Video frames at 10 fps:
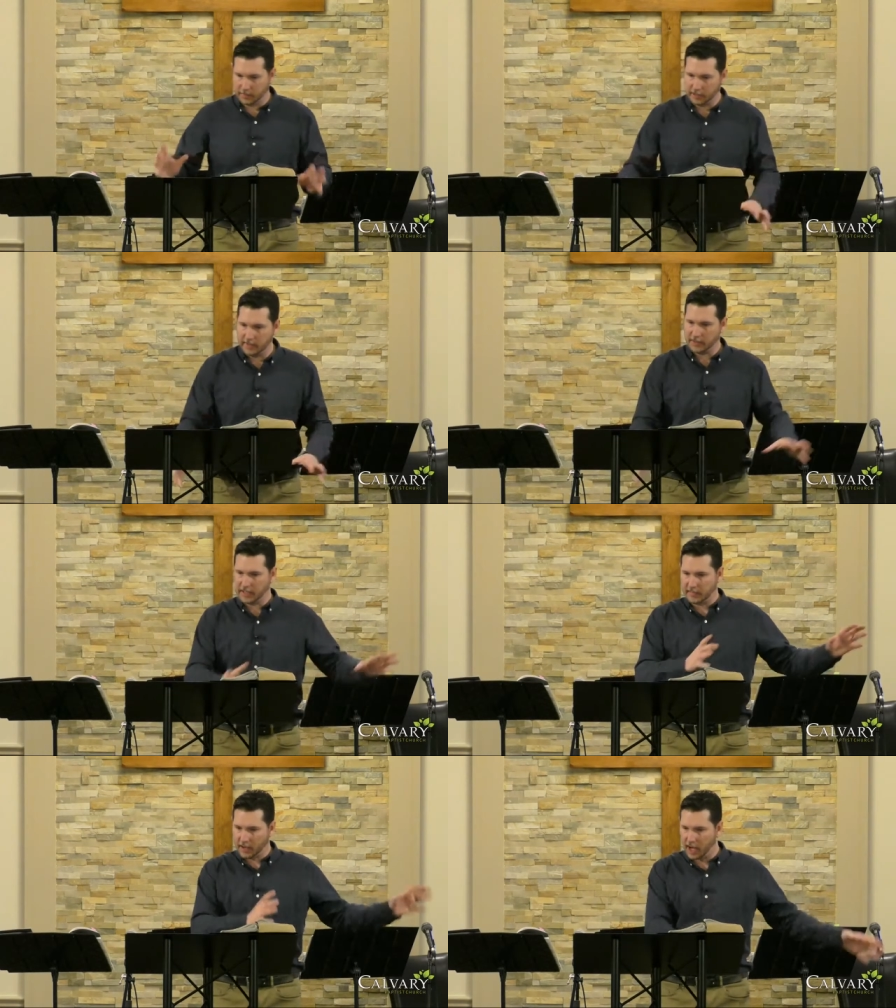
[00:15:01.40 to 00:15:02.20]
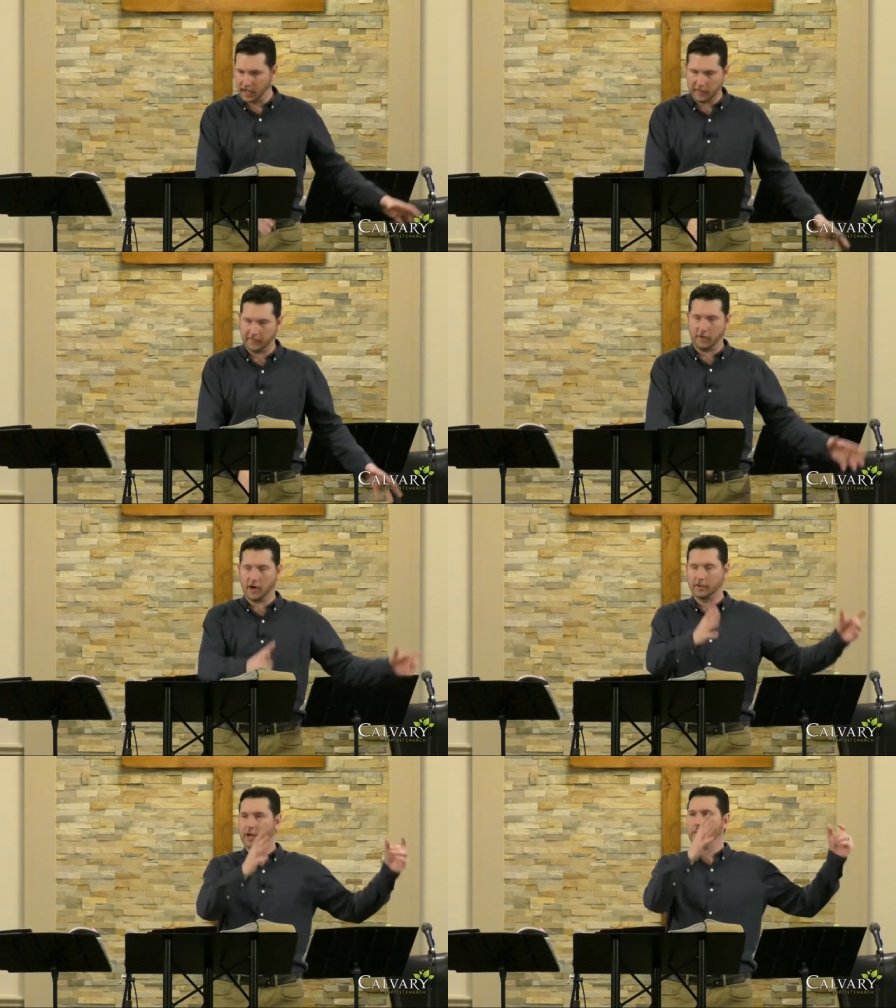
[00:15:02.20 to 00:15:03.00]
believers that have gone on
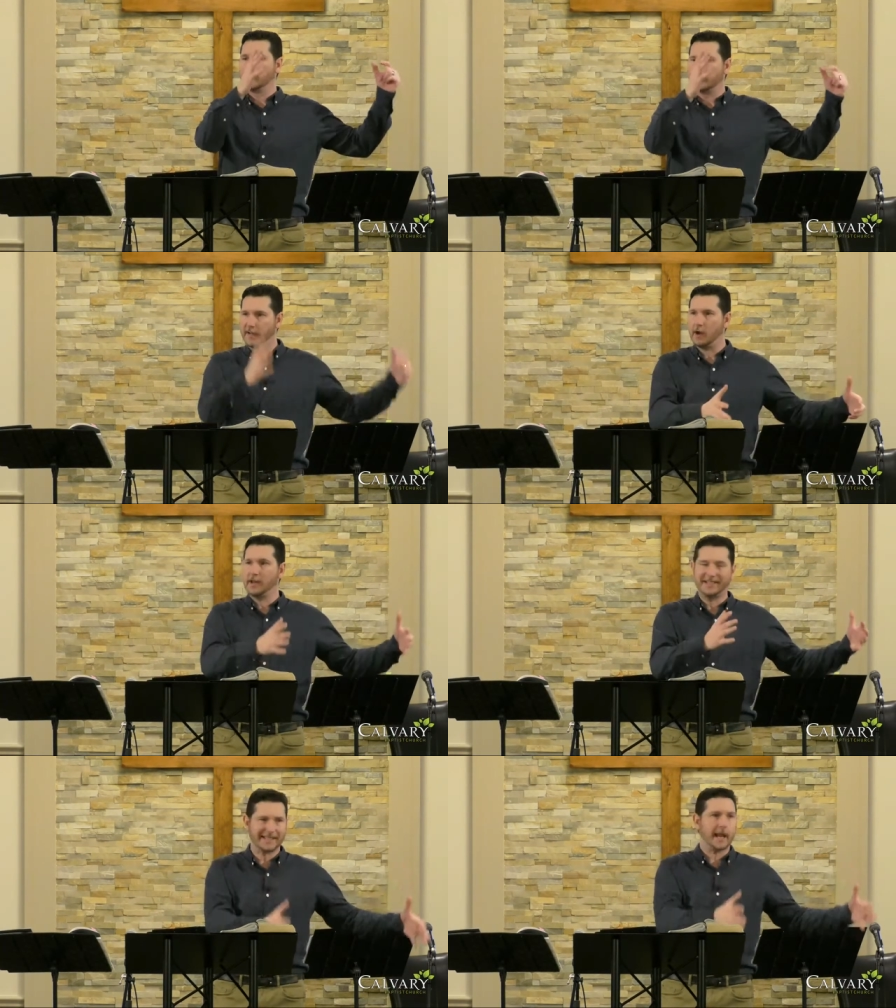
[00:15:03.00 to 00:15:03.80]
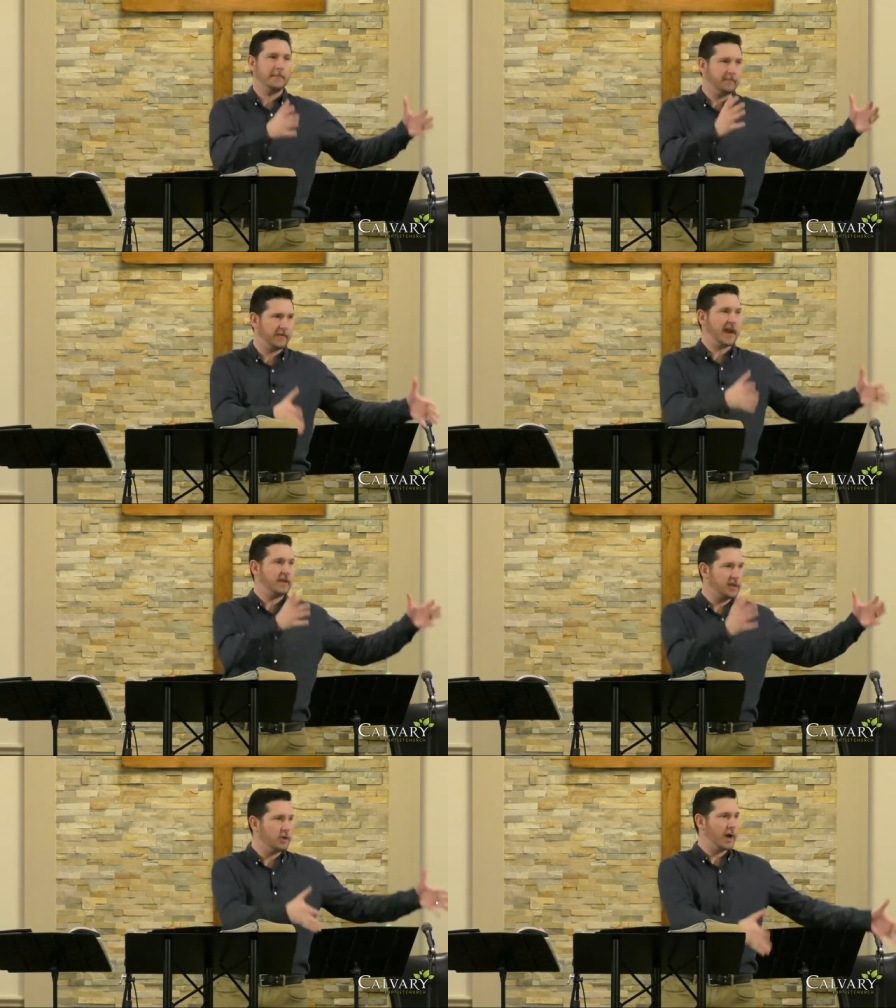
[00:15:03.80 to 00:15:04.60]
before us with the very same
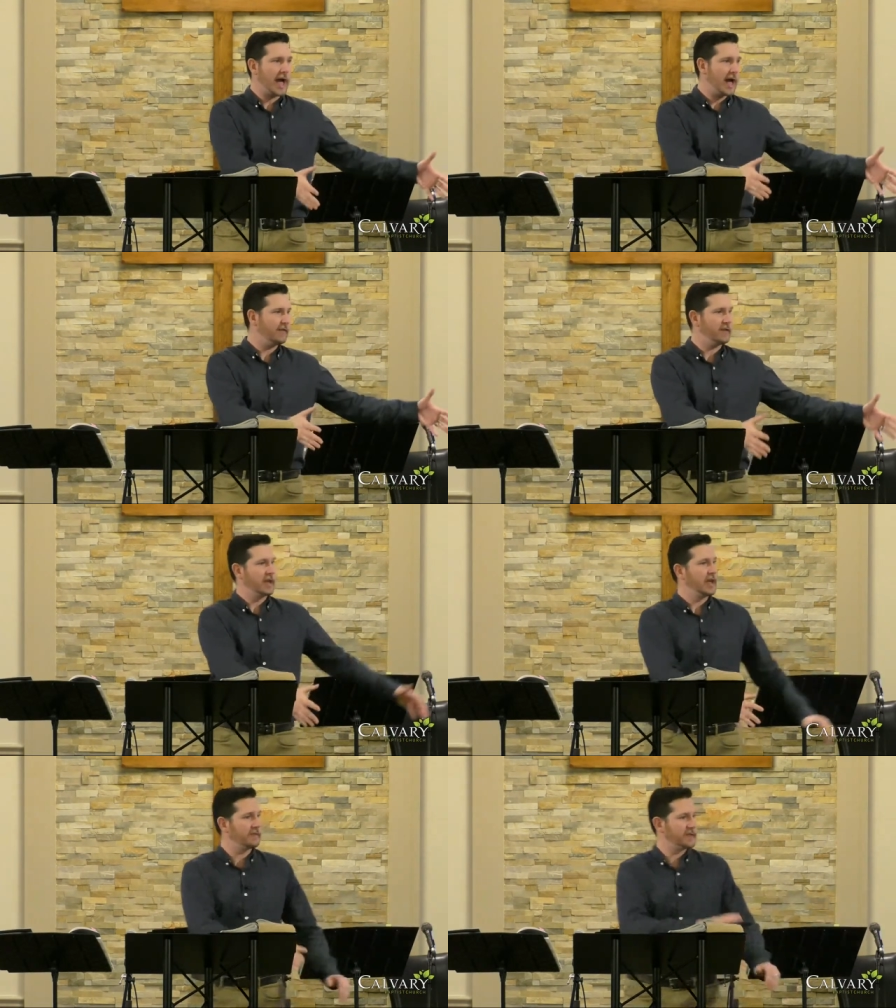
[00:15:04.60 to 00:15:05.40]
faith you have, have